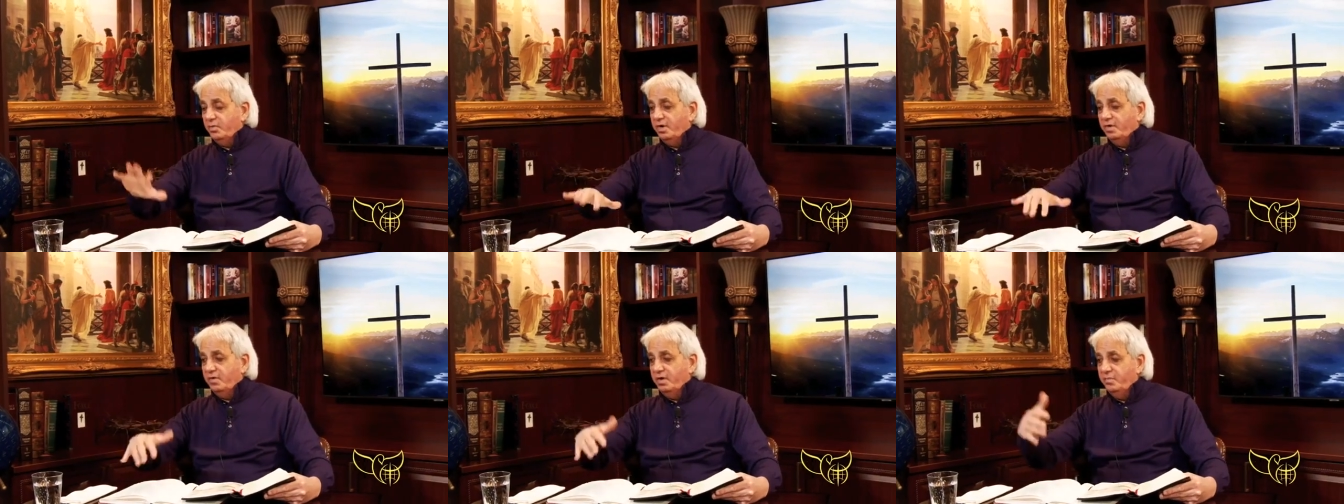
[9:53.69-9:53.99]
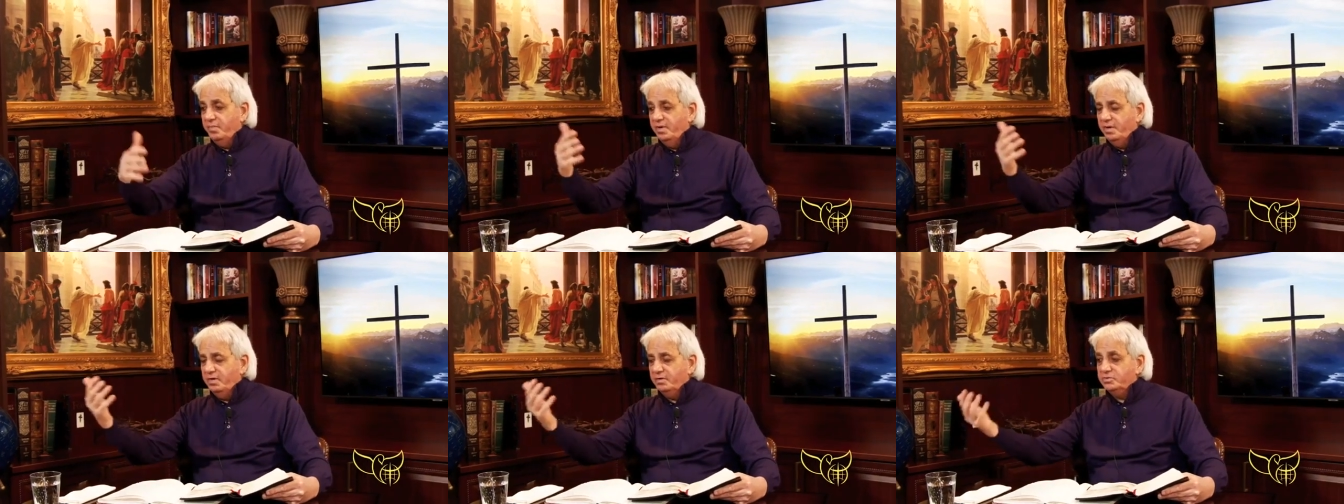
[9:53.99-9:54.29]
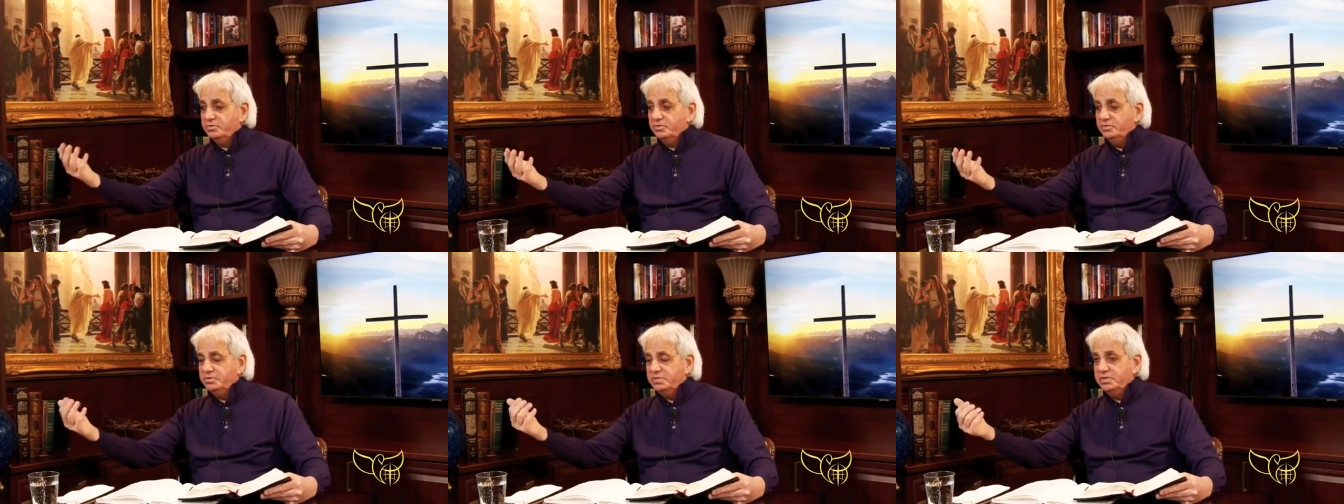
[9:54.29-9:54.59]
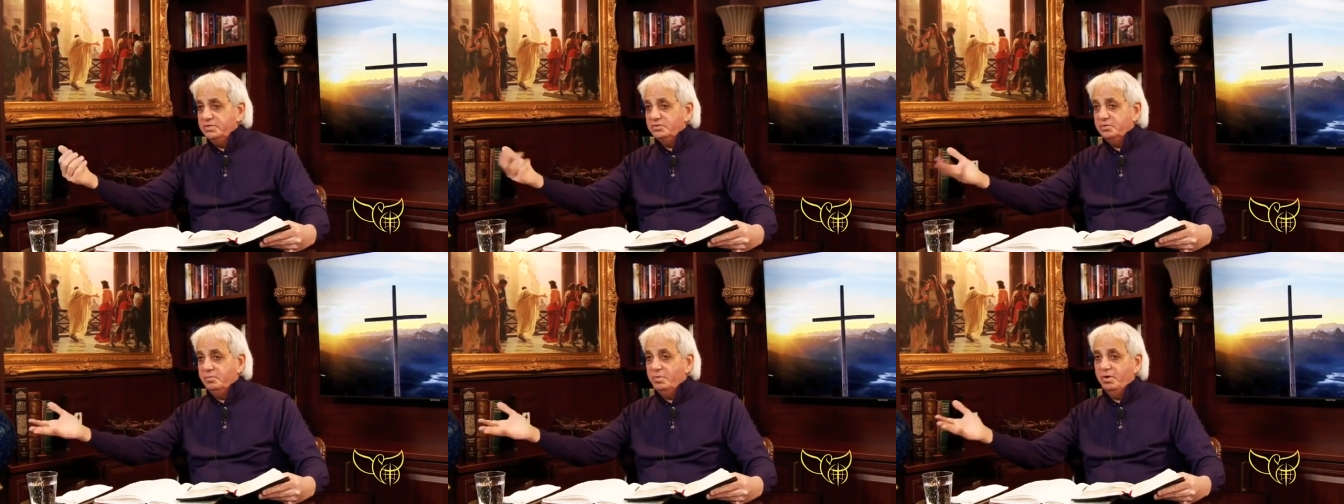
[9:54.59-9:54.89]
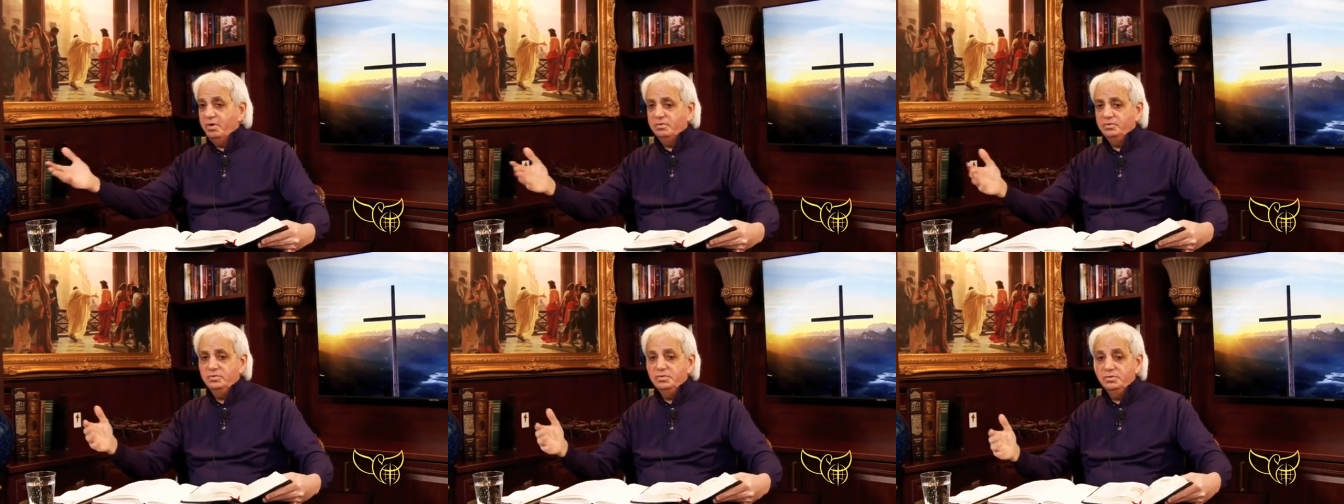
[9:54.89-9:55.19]
Whatever belongs to Caesar,
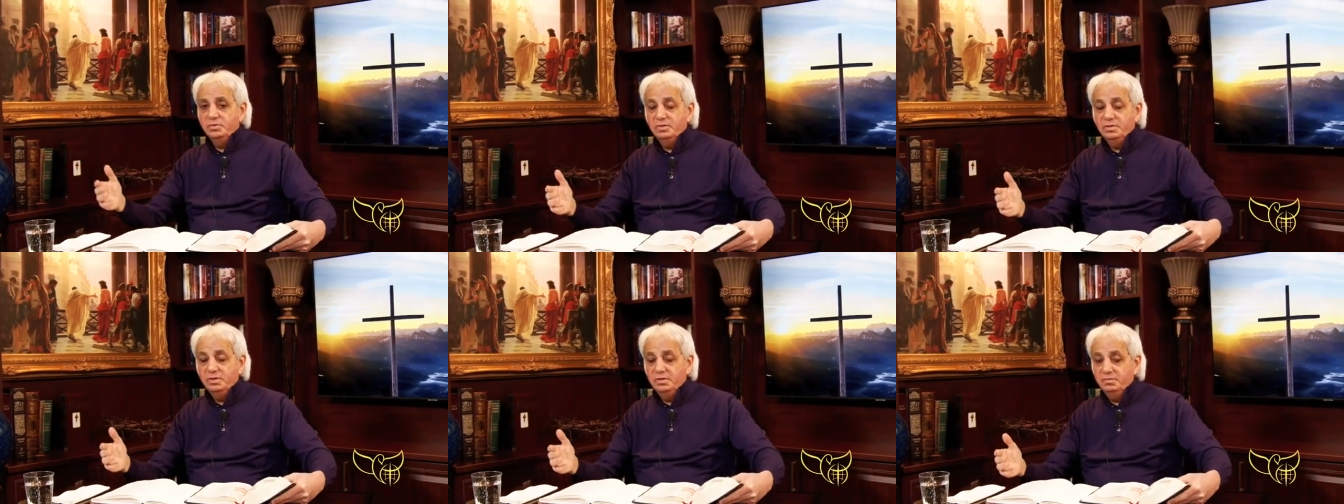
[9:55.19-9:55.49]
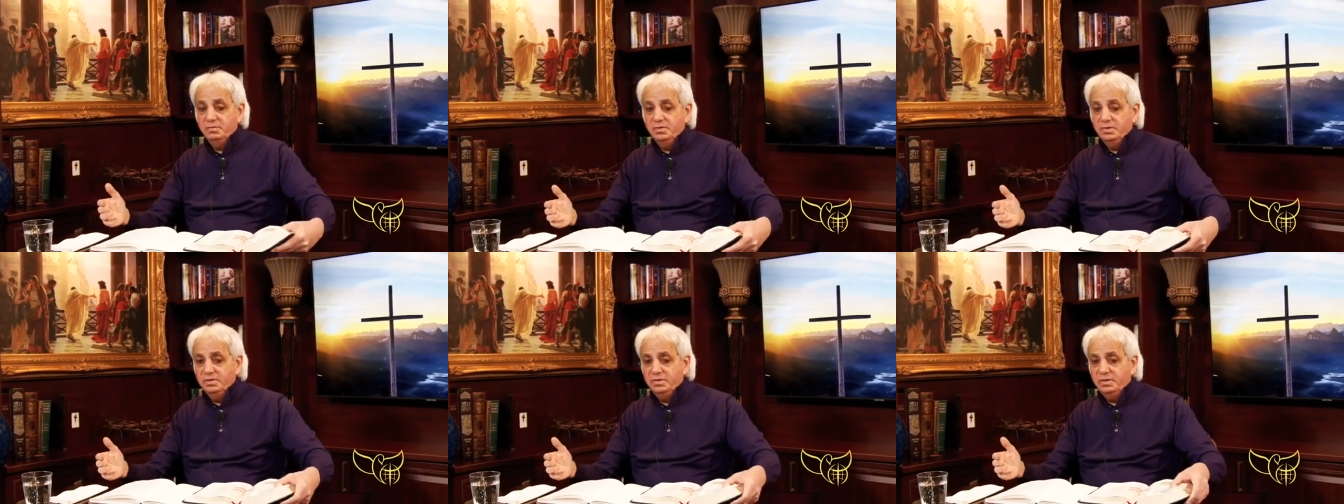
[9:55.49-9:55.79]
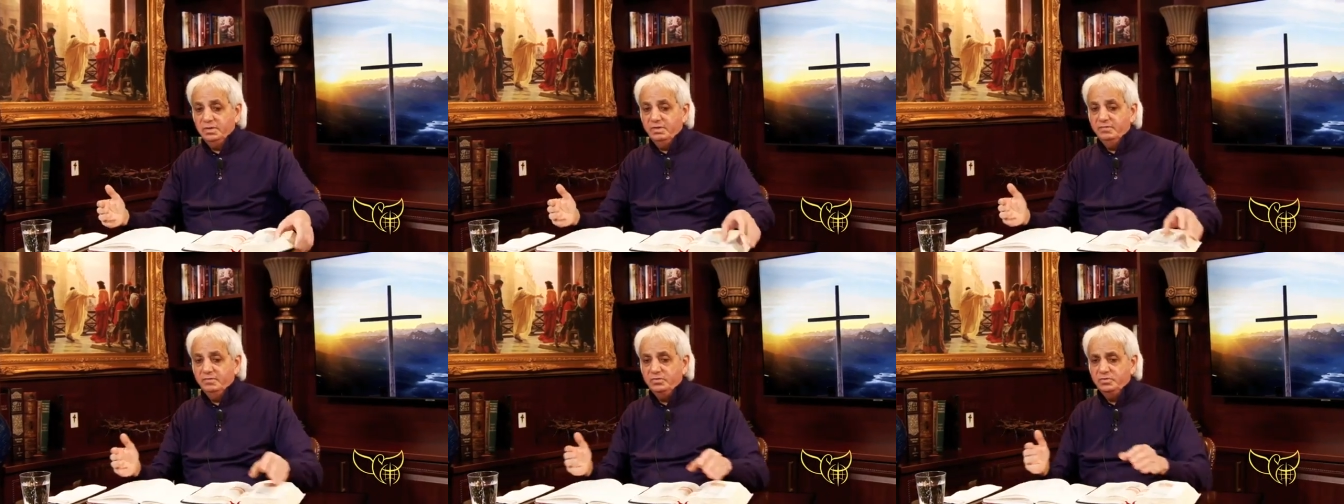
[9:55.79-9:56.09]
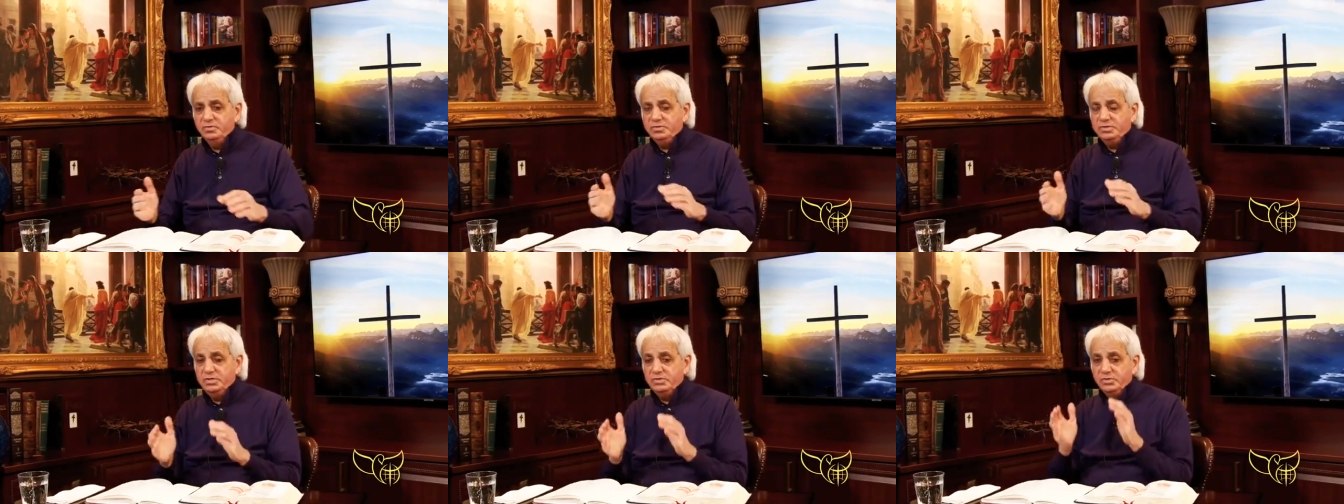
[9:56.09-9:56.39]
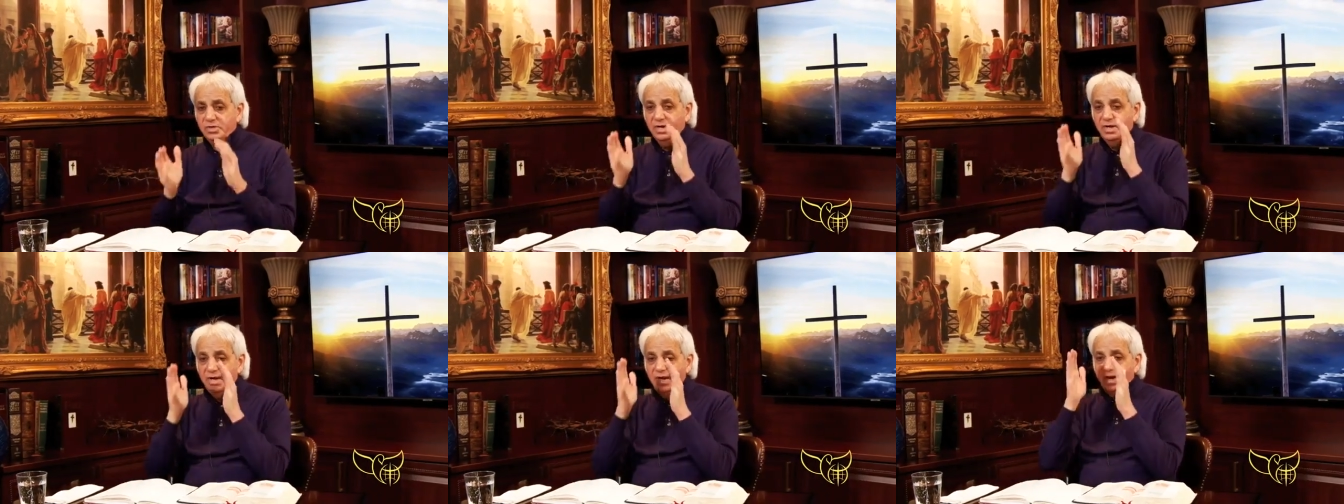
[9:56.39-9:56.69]
belong to, uh, give it to
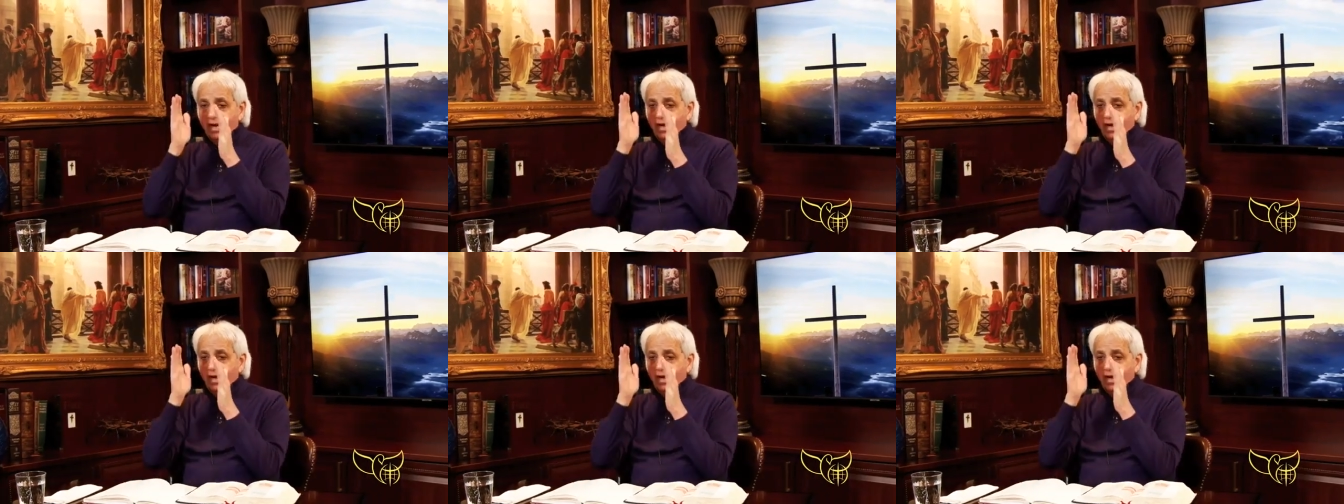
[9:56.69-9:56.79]
Caesar.